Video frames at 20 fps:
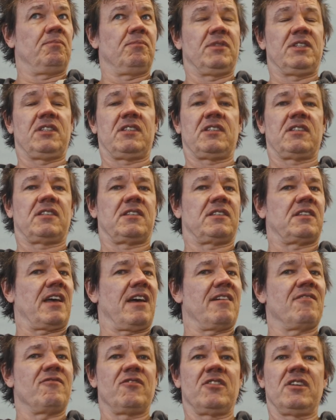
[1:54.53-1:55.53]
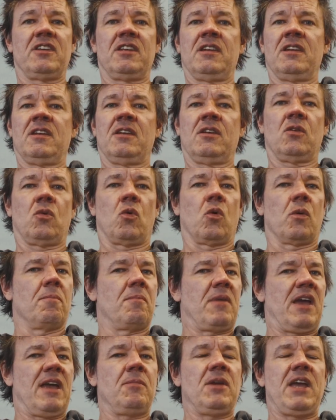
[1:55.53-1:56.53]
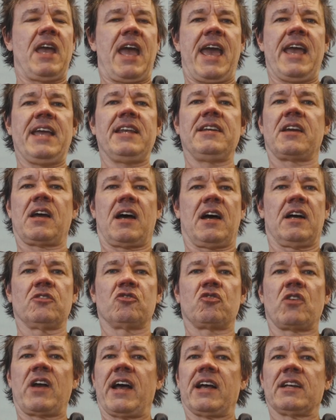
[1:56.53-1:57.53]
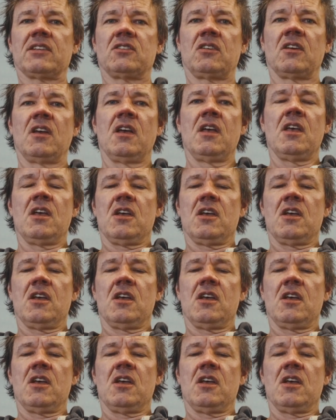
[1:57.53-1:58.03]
7 or maybe 8 contracts.